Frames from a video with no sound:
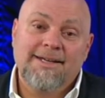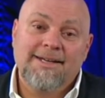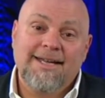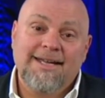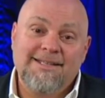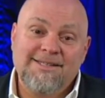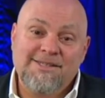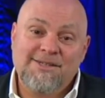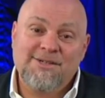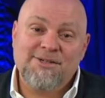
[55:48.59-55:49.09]

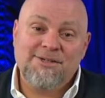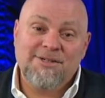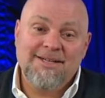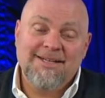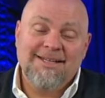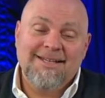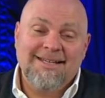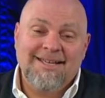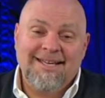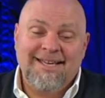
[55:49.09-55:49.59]
And so,
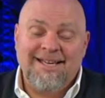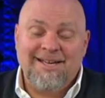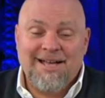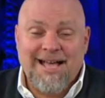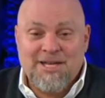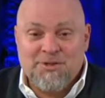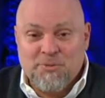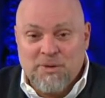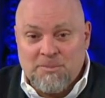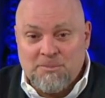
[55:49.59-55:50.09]
uh,
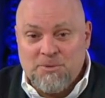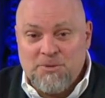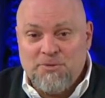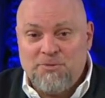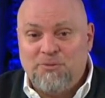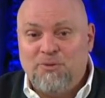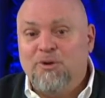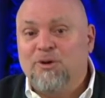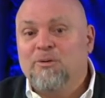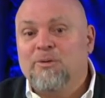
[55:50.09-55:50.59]
as we move
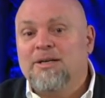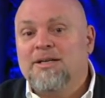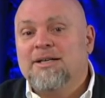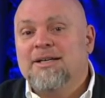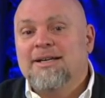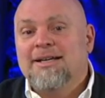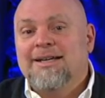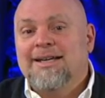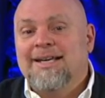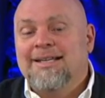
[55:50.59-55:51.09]
forward
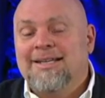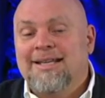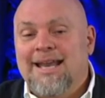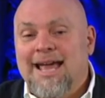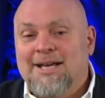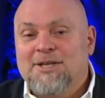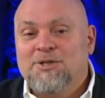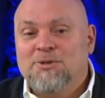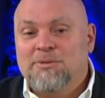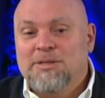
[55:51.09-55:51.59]
in the
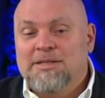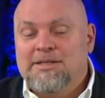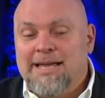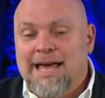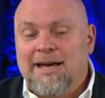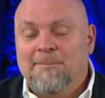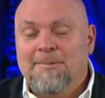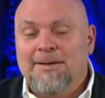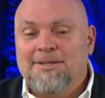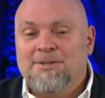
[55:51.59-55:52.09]
next three
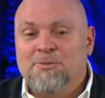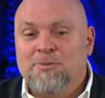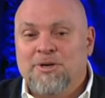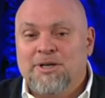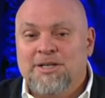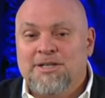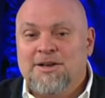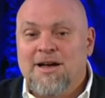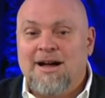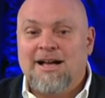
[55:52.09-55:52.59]
segments, we're
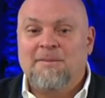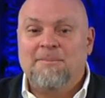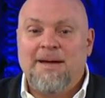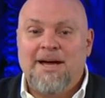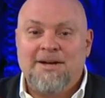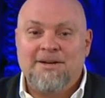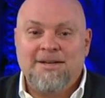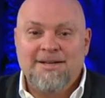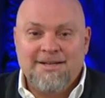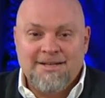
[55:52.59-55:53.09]
going to talk
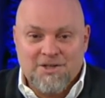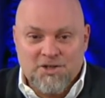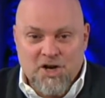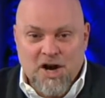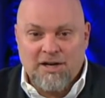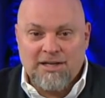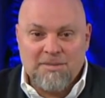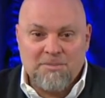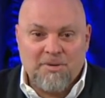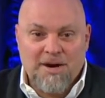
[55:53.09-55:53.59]
about
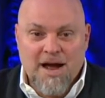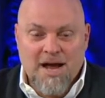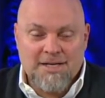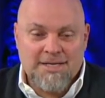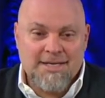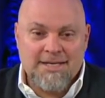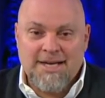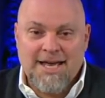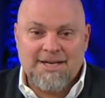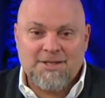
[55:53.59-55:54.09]
Charlie Brown in
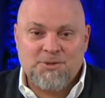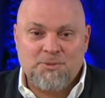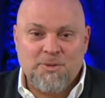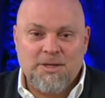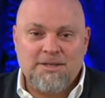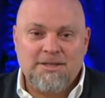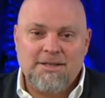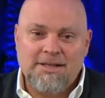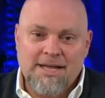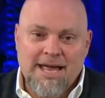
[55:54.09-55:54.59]
the next
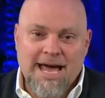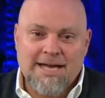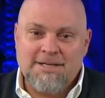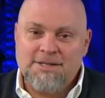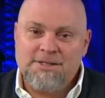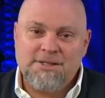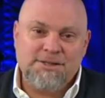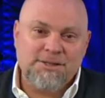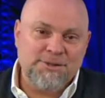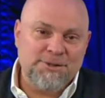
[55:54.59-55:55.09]
one,
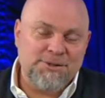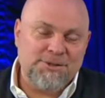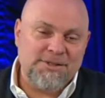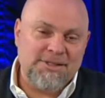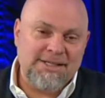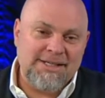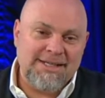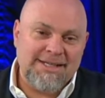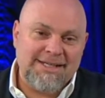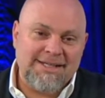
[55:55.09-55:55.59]
Linus and
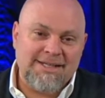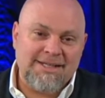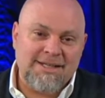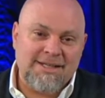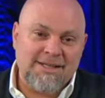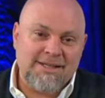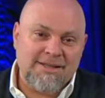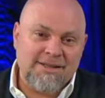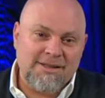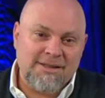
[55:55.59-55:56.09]
Lucy in
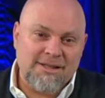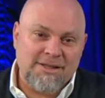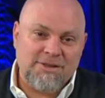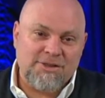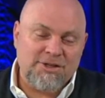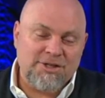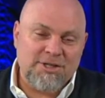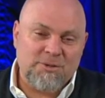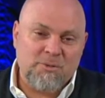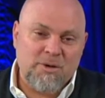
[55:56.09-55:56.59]
the, the
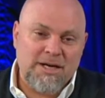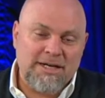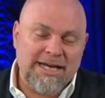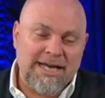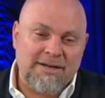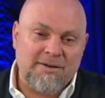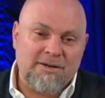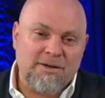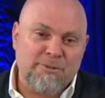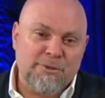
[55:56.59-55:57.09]
third one,
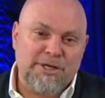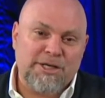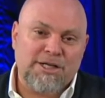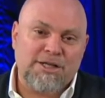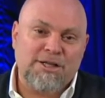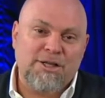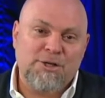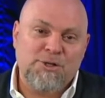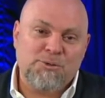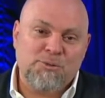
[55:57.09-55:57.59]
and we're going to
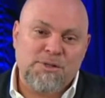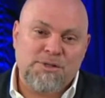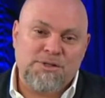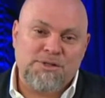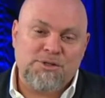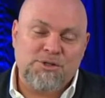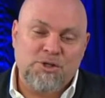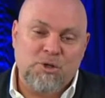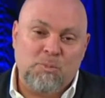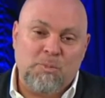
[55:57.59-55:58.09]
close with
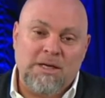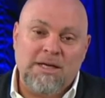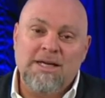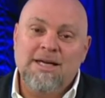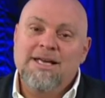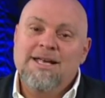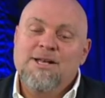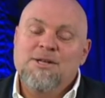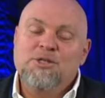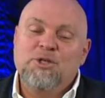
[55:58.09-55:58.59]
Snoopy.
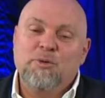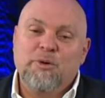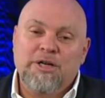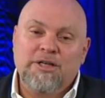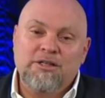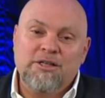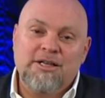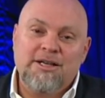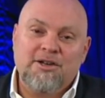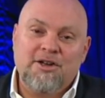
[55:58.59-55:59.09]
So, we're going
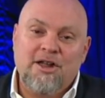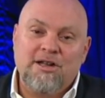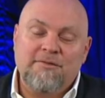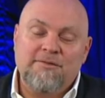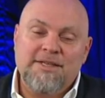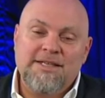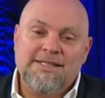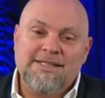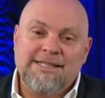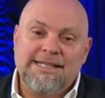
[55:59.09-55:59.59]
to look at all of
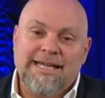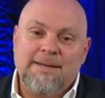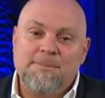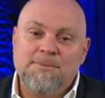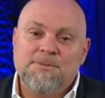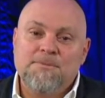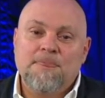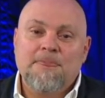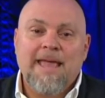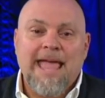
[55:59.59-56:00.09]
these
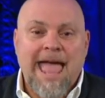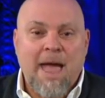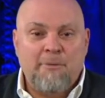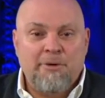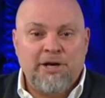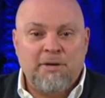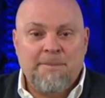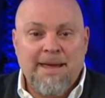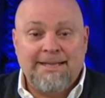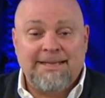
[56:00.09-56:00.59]
themes and we're
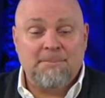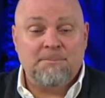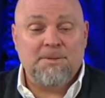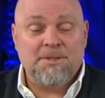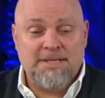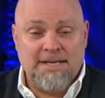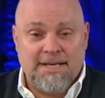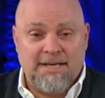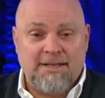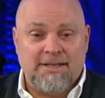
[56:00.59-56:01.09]
going to make them
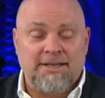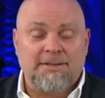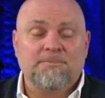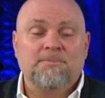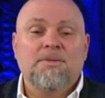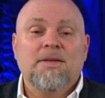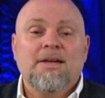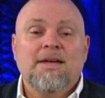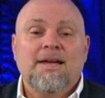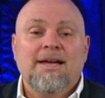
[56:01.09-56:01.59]
particular.
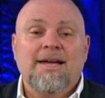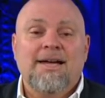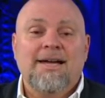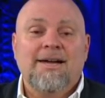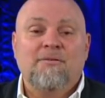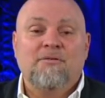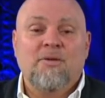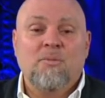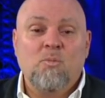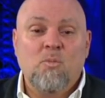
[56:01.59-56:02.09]

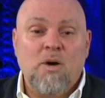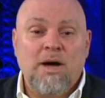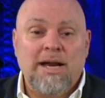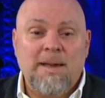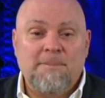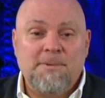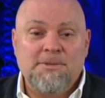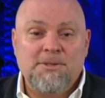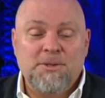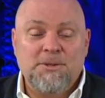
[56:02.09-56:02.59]
Uh, from one
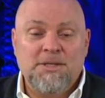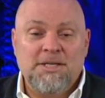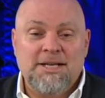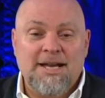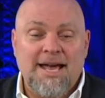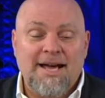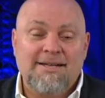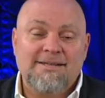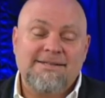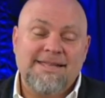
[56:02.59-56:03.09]
episode to the
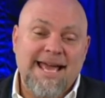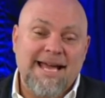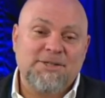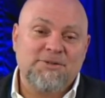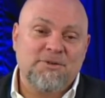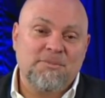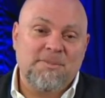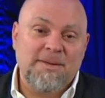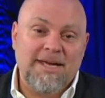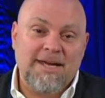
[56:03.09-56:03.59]
next, thanks
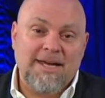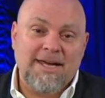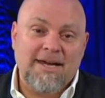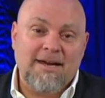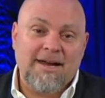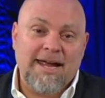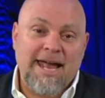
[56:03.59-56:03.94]
for being here.